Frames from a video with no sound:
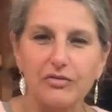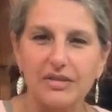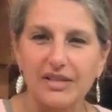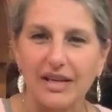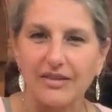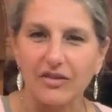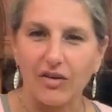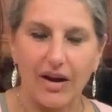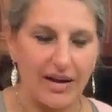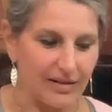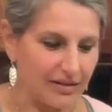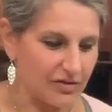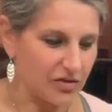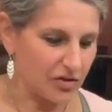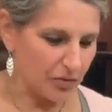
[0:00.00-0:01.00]
this on your
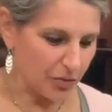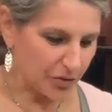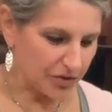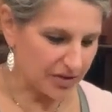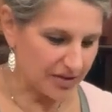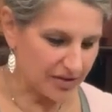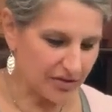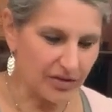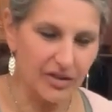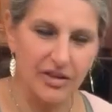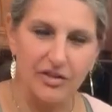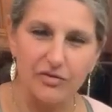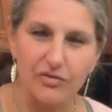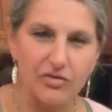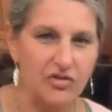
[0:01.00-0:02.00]
island. So we're still gonna
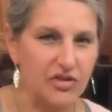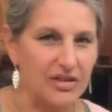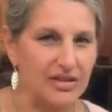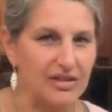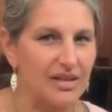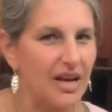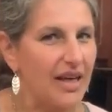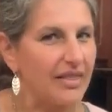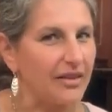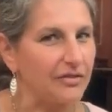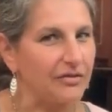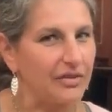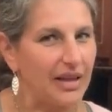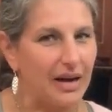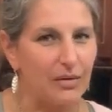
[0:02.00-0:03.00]
use just the
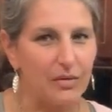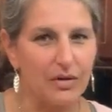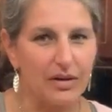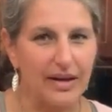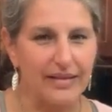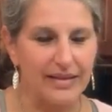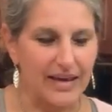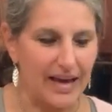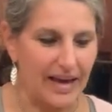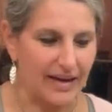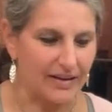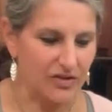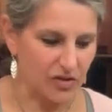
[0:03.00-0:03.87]
flour and the eggs.